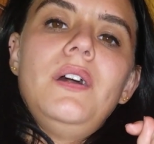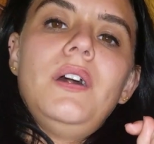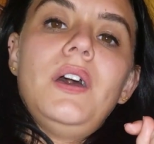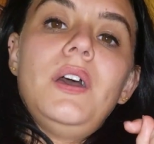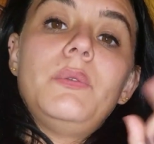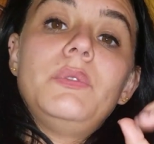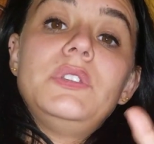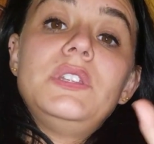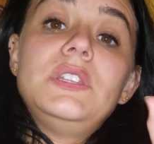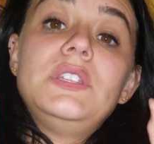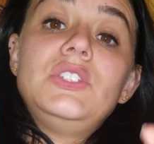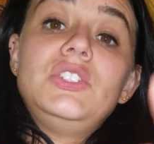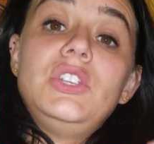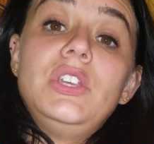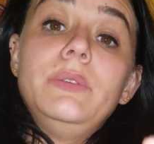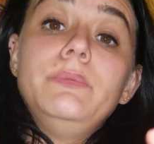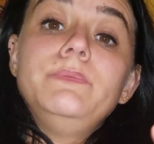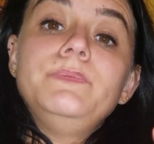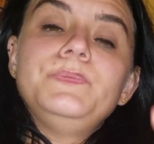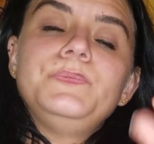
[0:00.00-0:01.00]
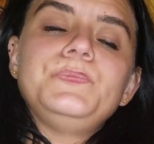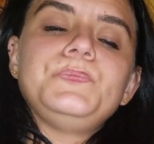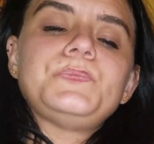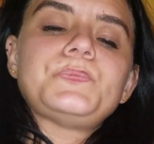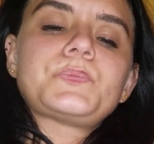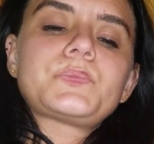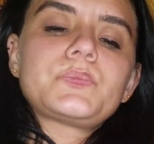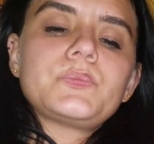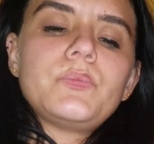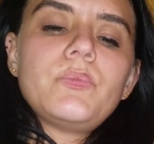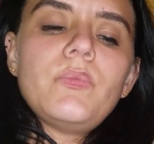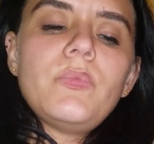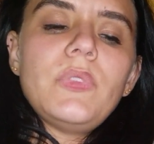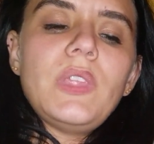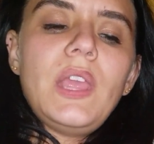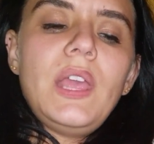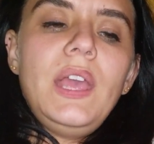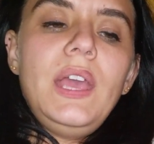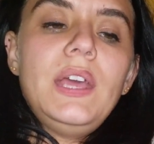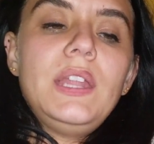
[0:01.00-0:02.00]
I went to the gym
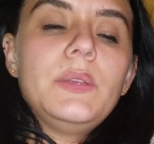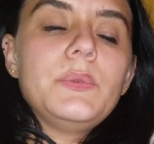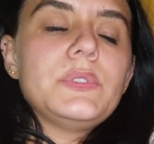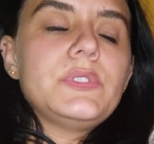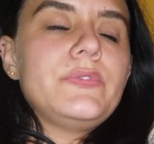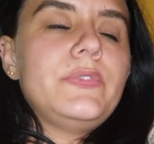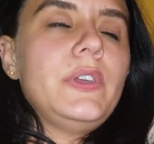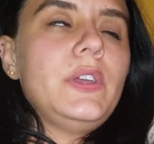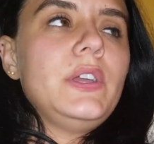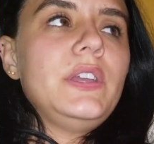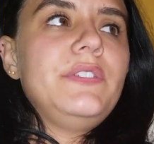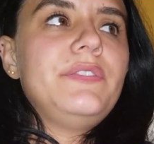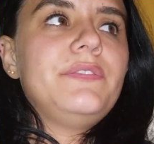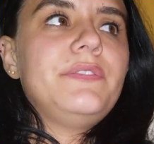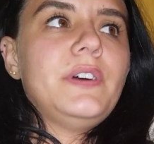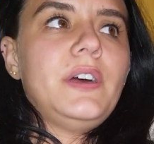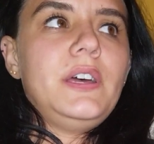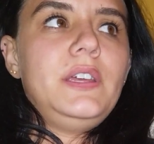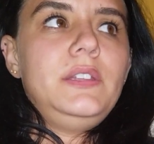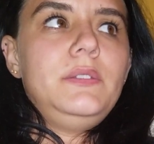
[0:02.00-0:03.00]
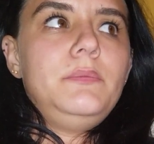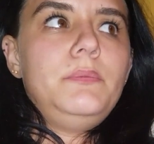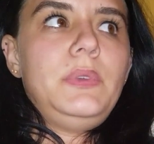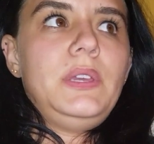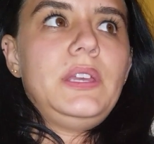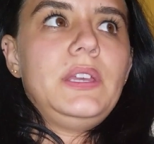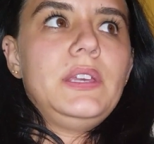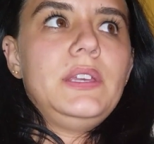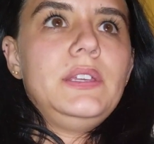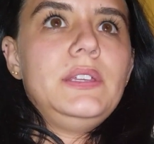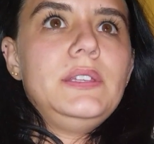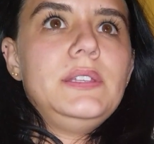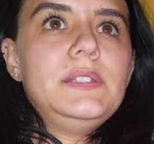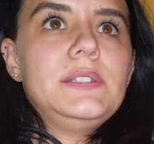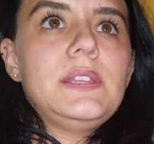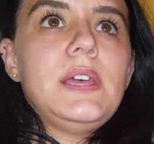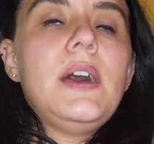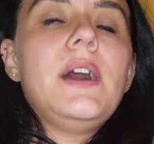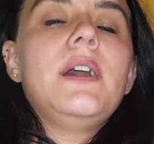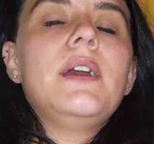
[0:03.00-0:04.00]
and it was very fun because
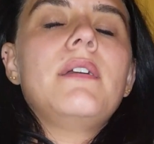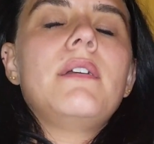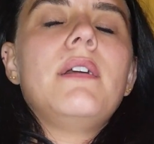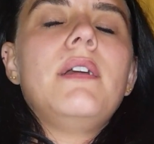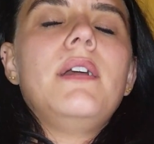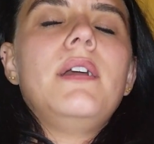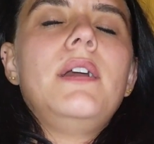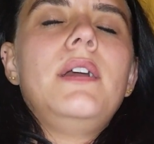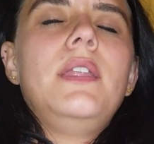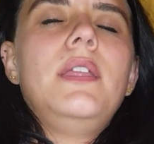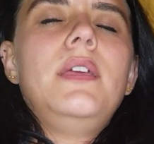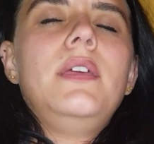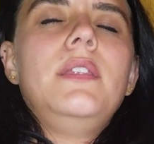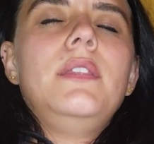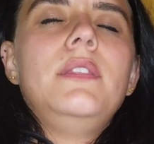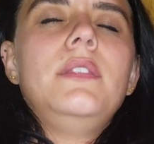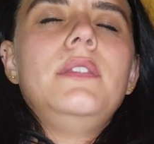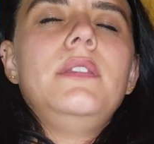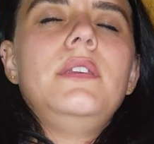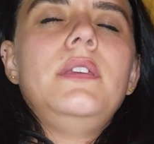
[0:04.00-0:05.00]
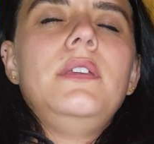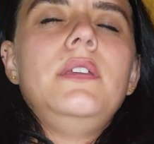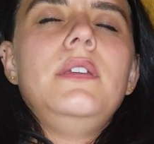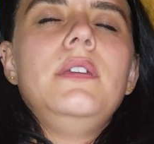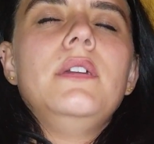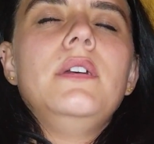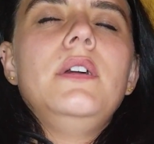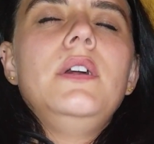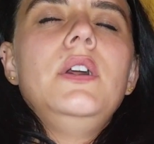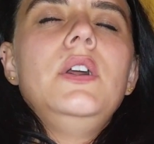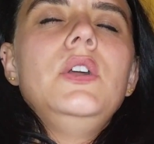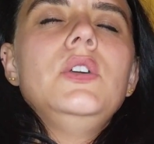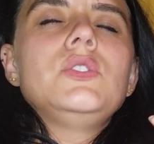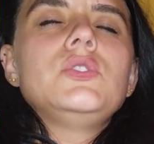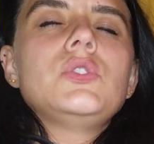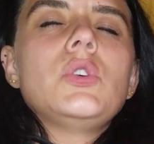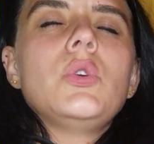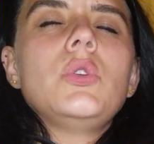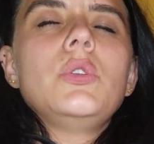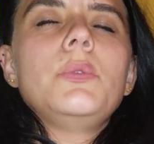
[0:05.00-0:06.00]
I got in the
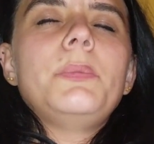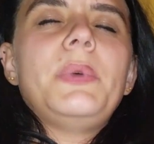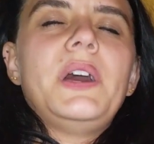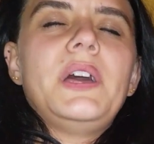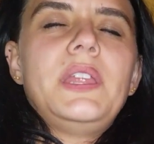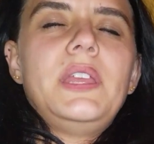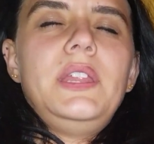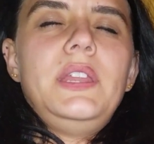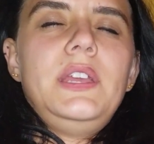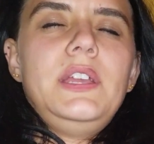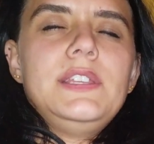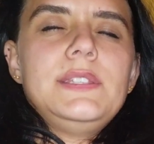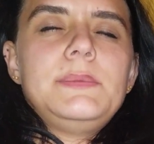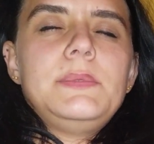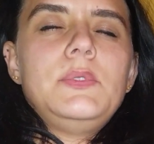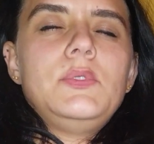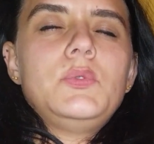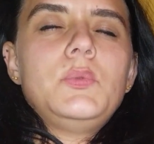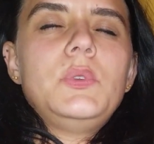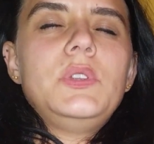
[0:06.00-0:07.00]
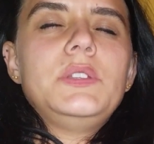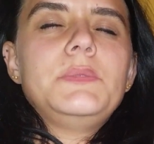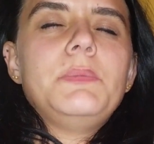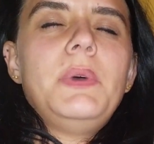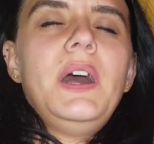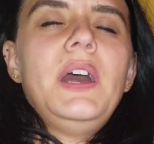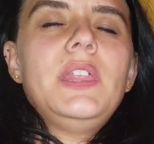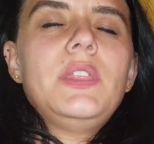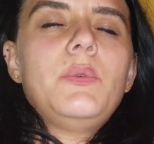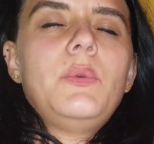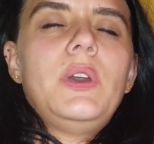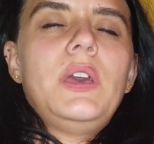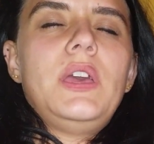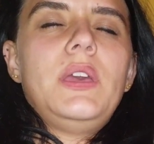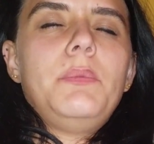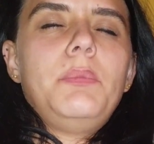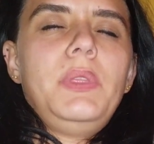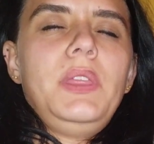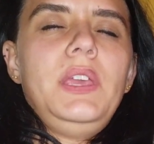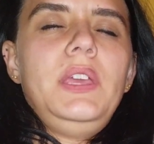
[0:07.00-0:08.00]
total body enhancement, which by the way,
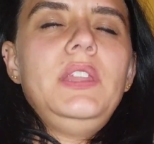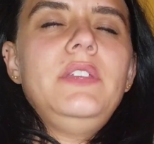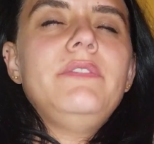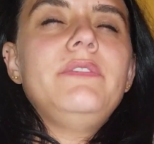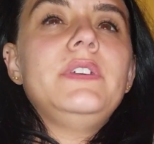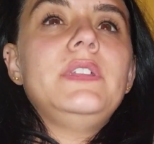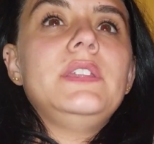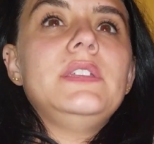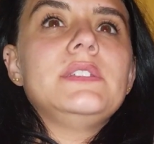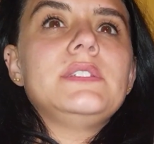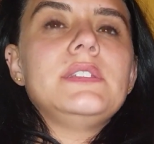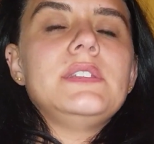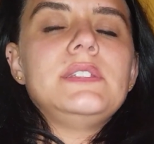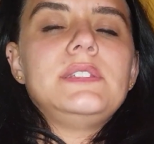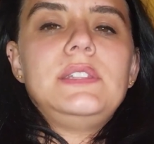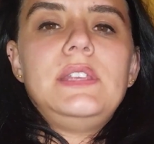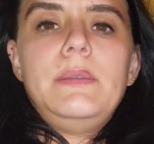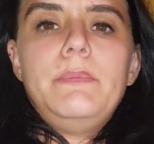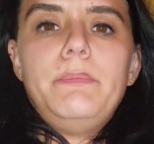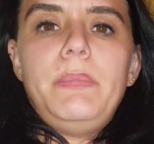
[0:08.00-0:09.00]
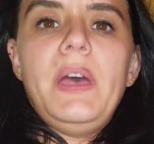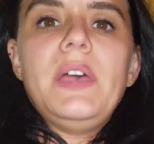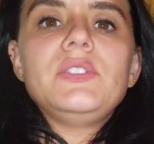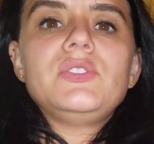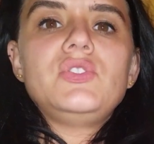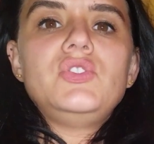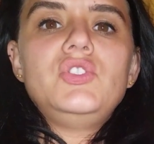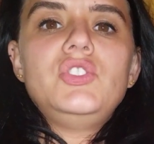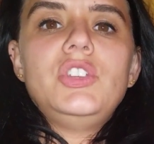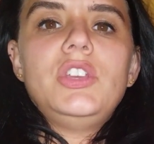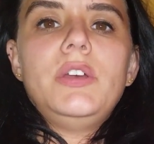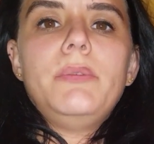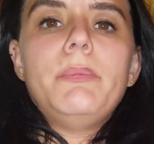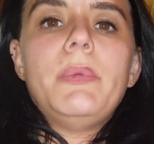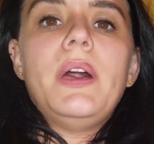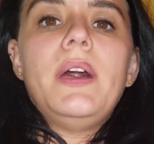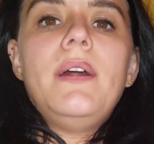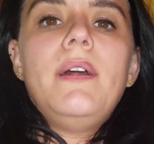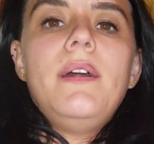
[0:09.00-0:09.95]
Planet Fitness is the best gym